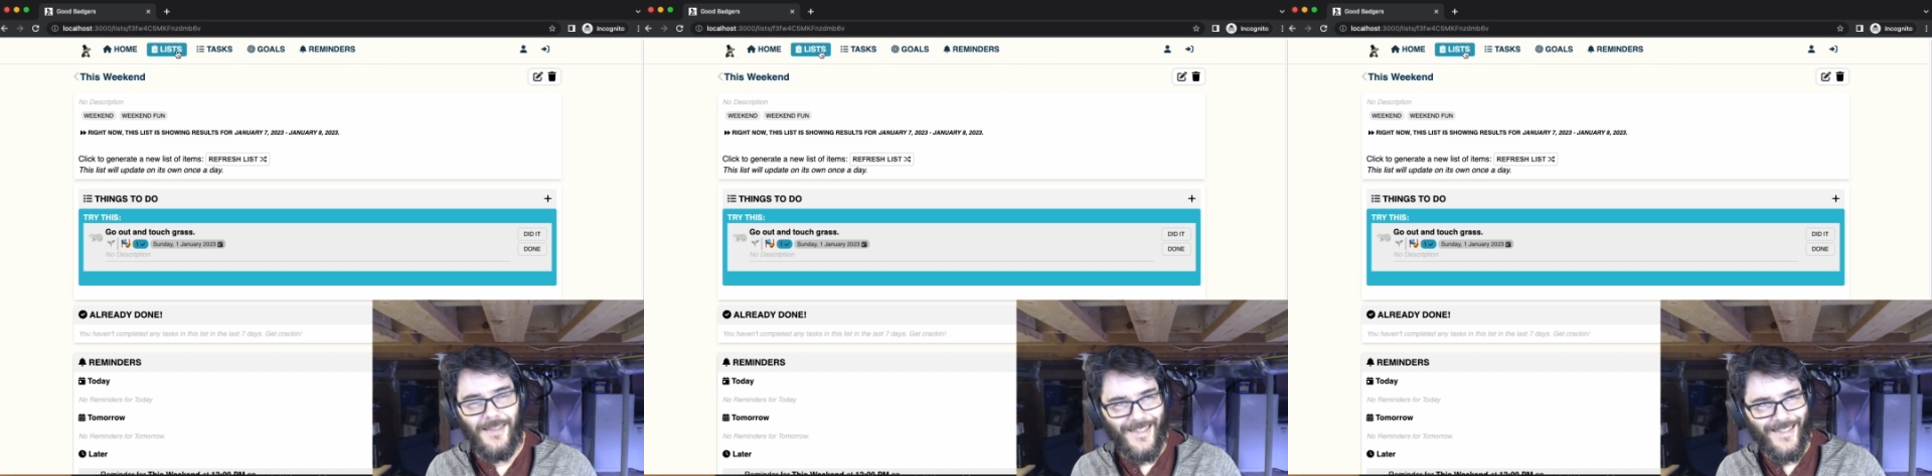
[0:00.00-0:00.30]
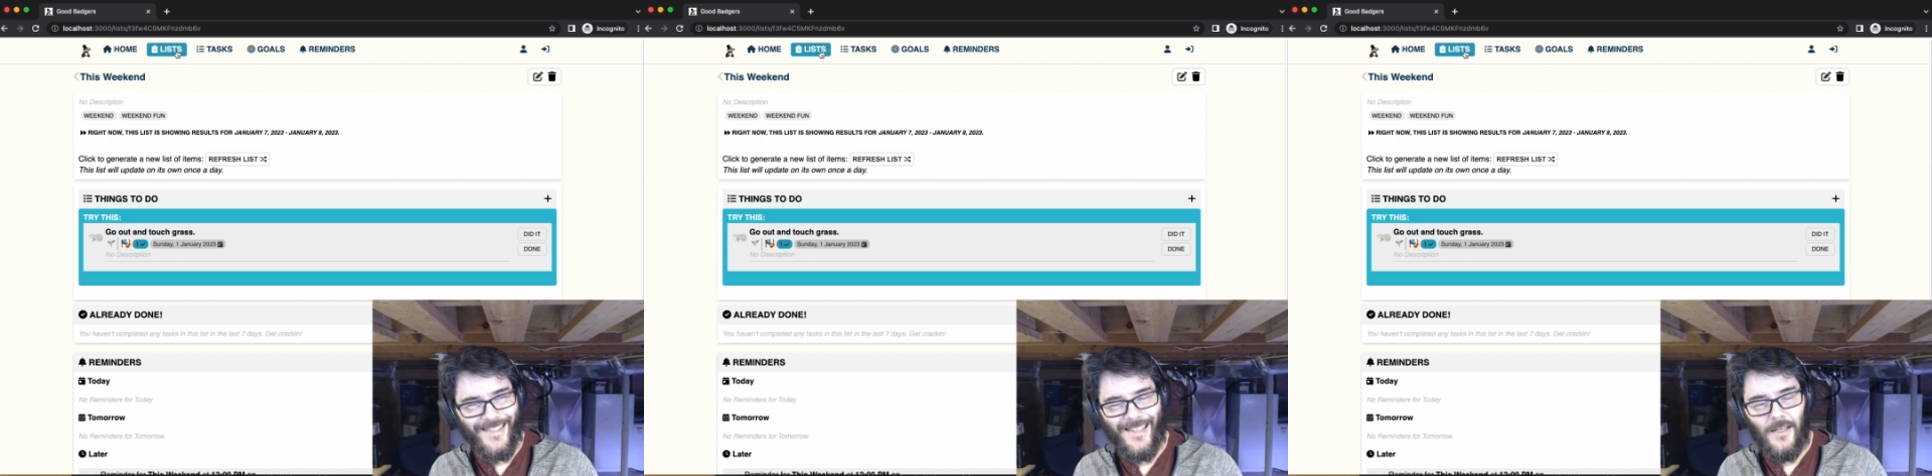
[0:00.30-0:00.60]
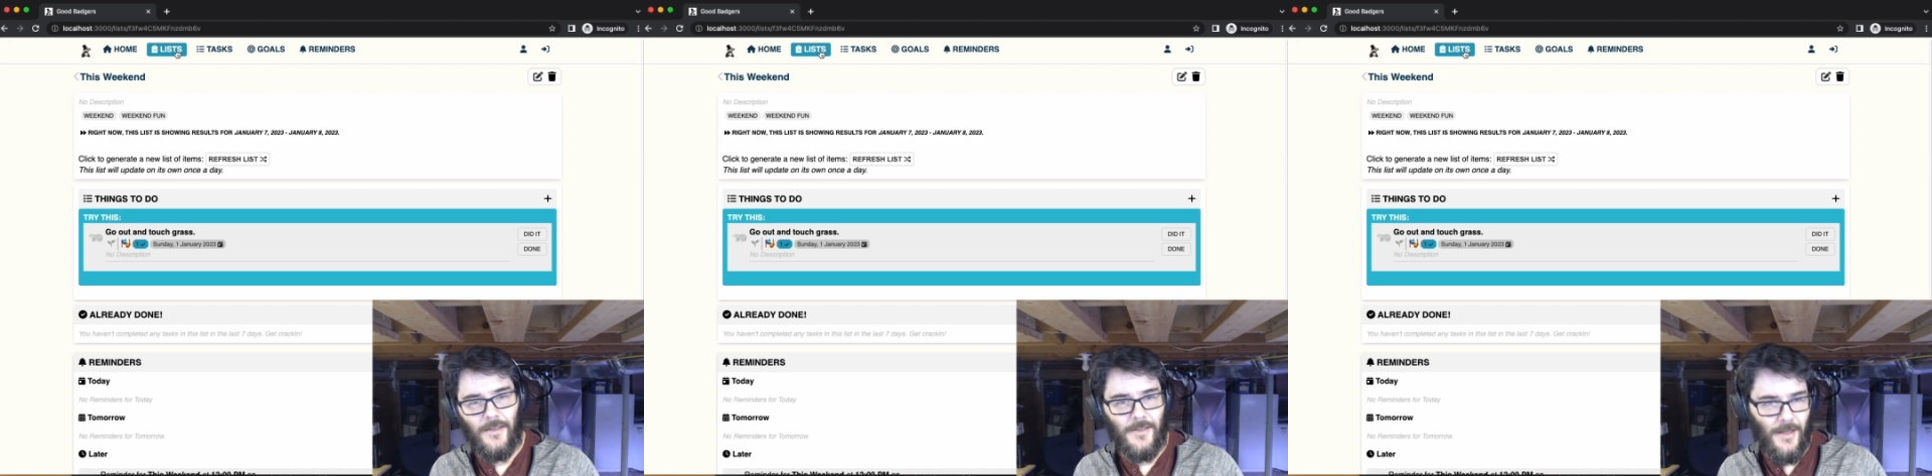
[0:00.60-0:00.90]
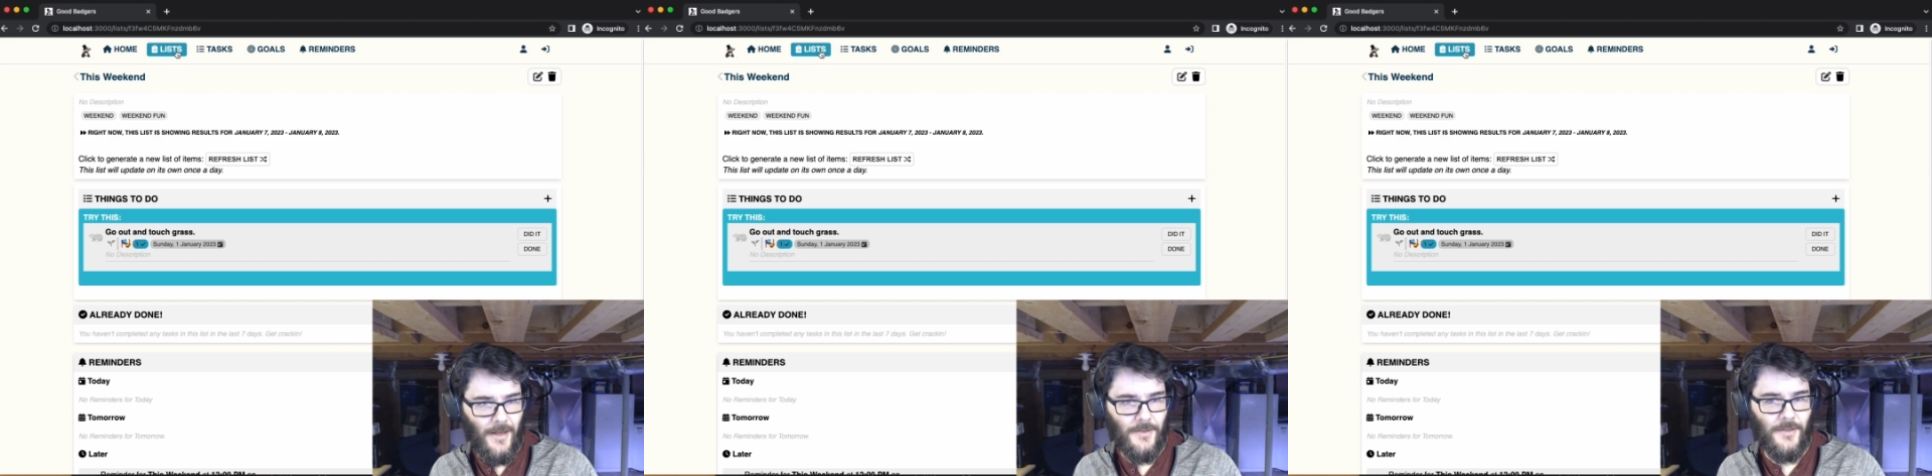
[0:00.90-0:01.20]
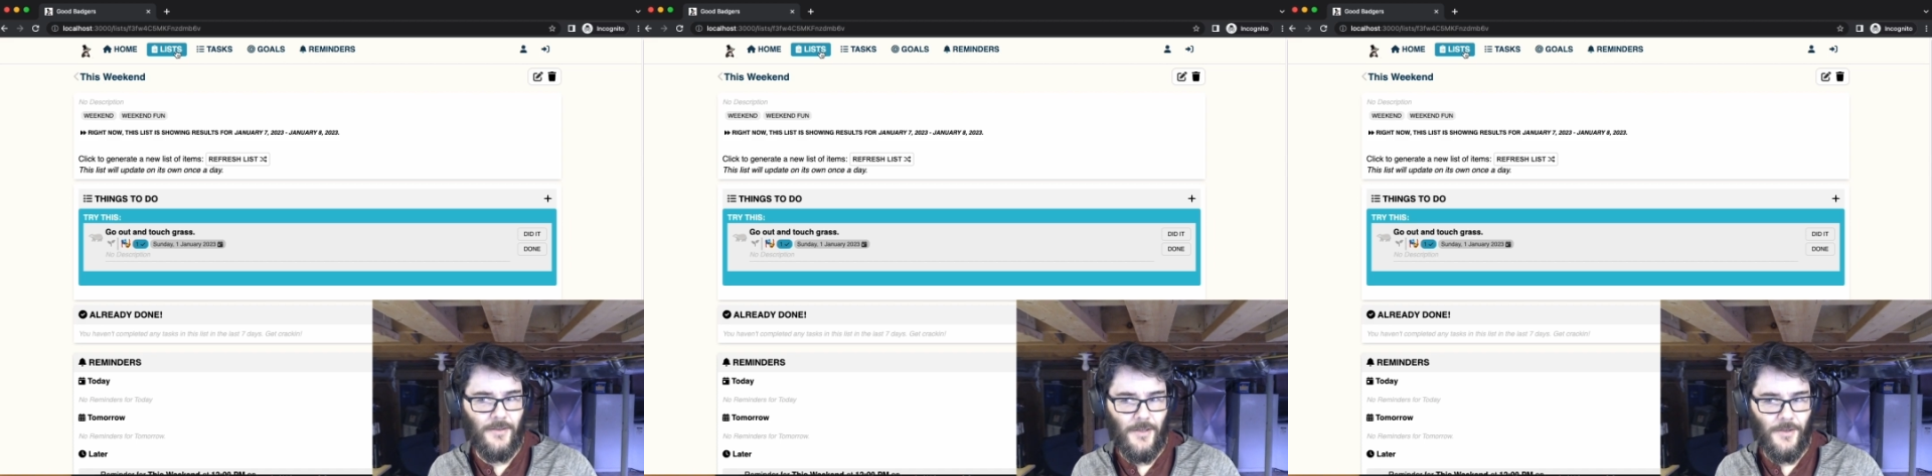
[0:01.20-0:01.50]
the
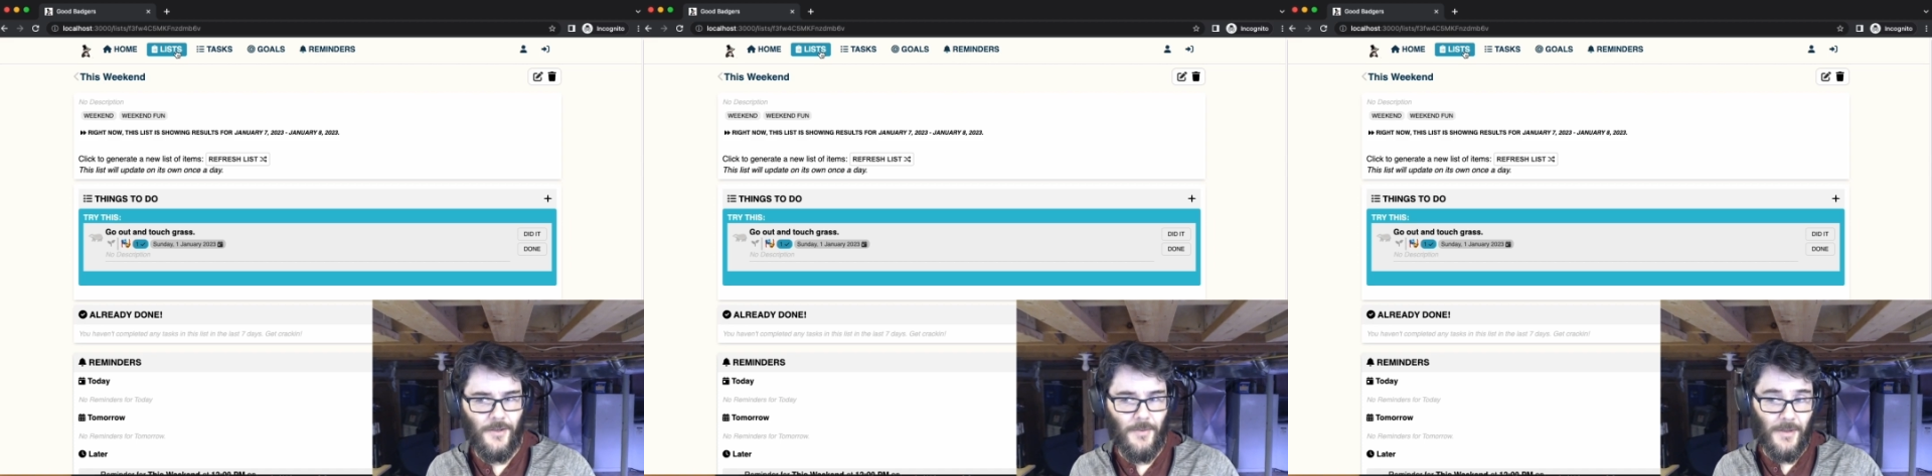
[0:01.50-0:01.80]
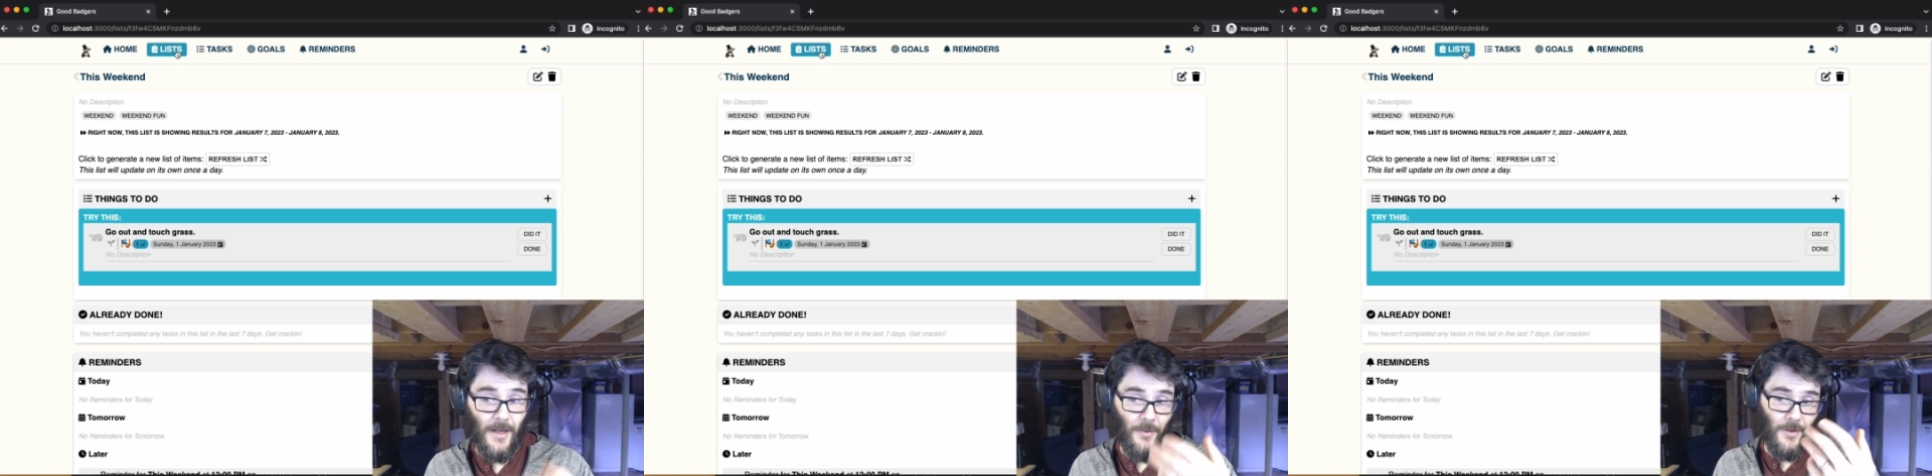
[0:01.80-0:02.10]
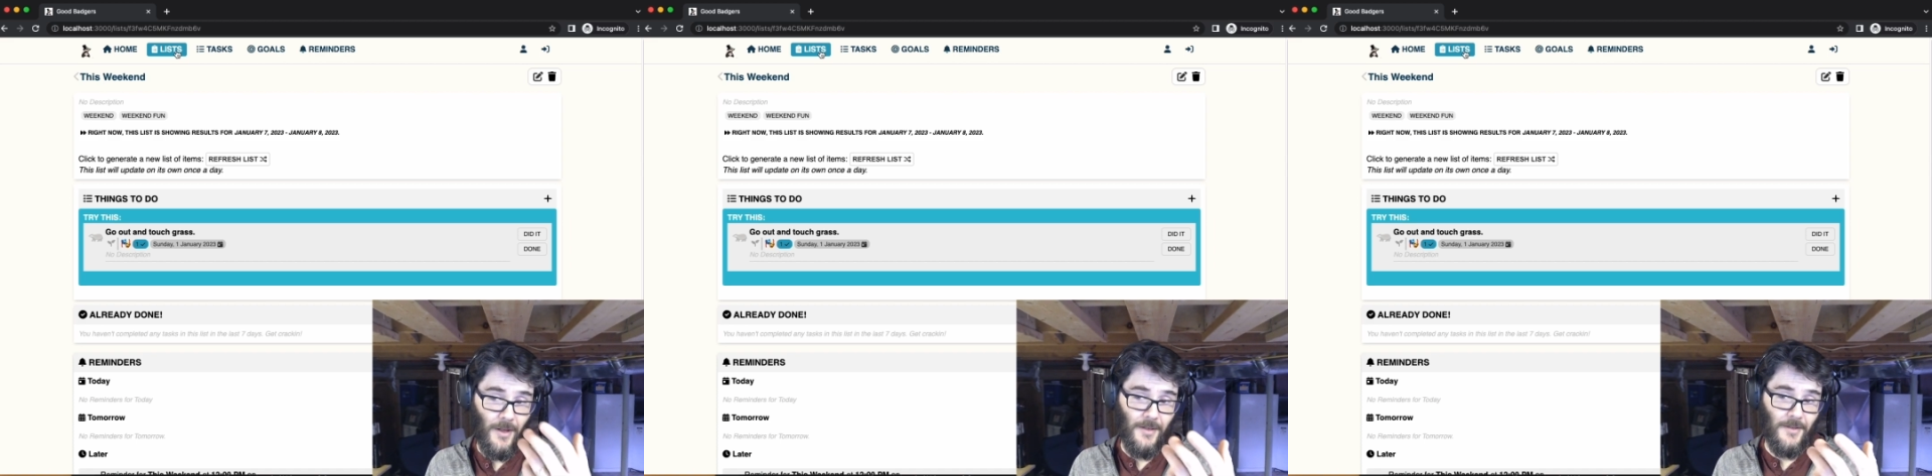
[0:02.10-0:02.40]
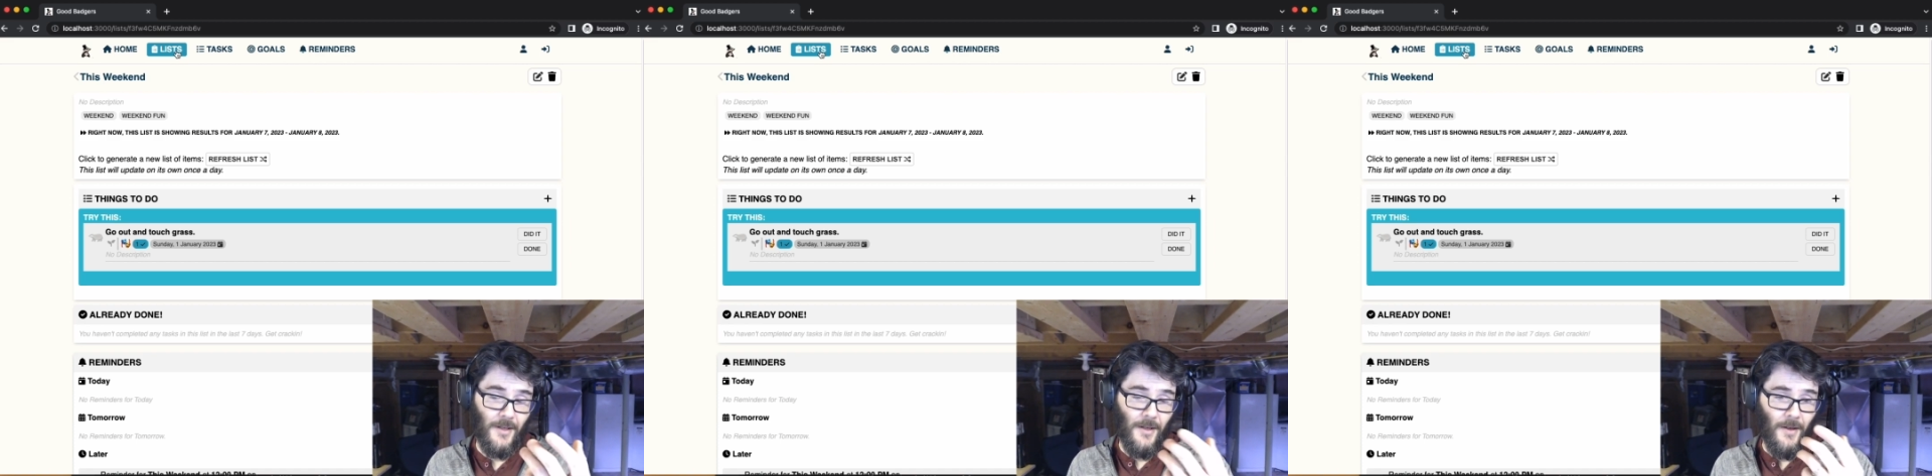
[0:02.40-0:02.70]
tasks initially, but then I realized